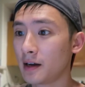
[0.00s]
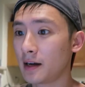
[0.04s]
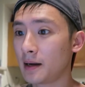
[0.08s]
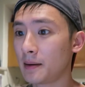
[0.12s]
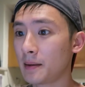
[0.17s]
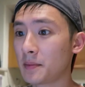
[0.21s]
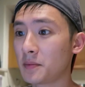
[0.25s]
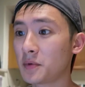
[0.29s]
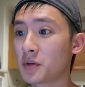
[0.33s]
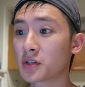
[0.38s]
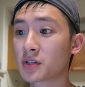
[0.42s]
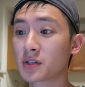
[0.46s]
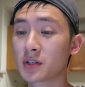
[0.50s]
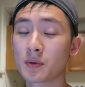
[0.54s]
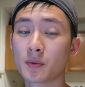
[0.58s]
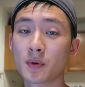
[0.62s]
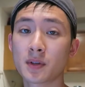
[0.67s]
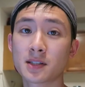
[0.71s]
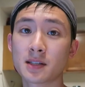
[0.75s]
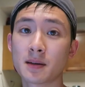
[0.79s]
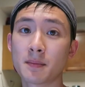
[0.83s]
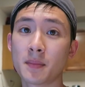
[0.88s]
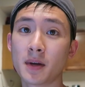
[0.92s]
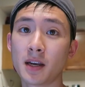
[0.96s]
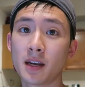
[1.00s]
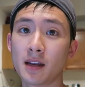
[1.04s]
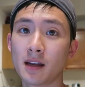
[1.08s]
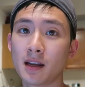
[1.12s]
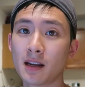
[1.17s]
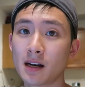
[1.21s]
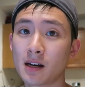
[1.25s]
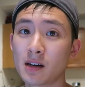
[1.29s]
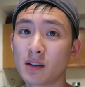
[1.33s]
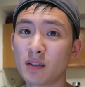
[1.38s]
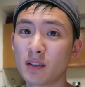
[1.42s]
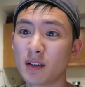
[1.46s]
um, I'm usually with somebody
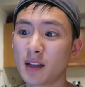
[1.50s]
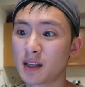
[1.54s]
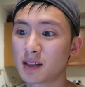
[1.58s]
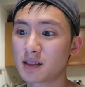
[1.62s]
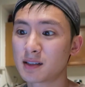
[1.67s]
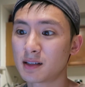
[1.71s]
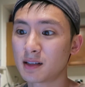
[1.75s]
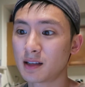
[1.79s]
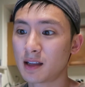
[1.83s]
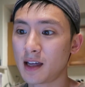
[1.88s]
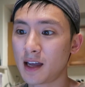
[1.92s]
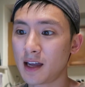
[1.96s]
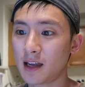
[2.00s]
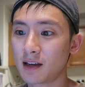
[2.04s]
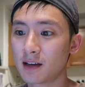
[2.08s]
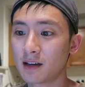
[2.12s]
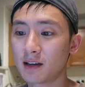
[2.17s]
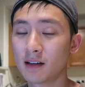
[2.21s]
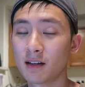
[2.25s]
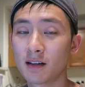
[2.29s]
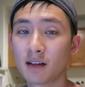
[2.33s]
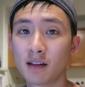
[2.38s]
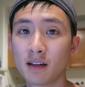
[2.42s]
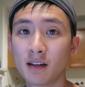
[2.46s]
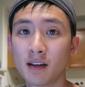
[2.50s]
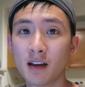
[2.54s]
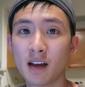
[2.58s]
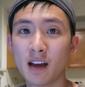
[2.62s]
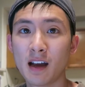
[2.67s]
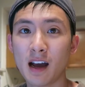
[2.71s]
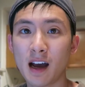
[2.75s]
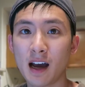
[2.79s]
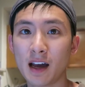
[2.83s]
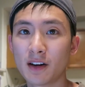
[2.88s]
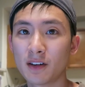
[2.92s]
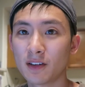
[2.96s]
and I don't like to like,
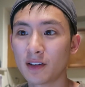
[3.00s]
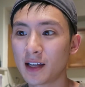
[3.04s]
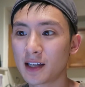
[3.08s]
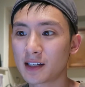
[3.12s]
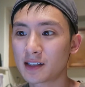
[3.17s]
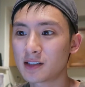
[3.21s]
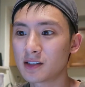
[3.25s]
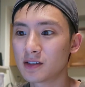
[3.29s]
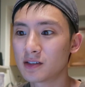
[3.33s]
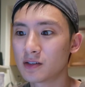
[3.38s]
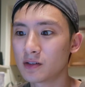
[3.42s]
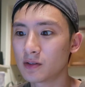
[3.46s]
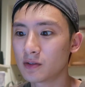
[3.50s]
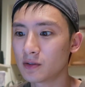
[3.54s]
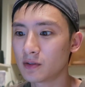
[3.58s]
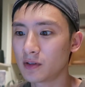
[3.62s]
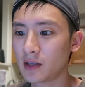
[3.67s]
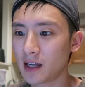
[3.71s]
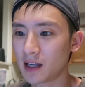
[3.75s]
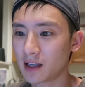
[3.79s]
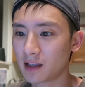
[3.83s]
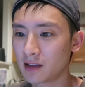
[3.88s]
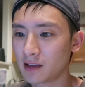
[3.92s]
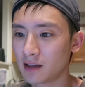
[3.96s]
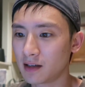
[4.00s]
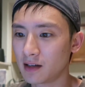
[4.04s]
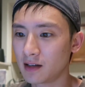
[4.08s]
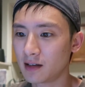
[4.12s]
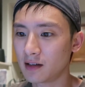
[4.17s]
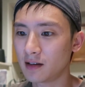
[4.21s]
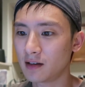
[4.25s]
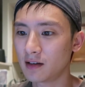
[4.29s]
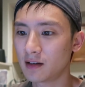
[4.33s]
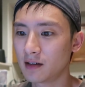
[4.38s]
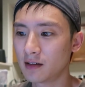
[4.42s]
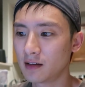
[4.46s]
I don't like to do like the,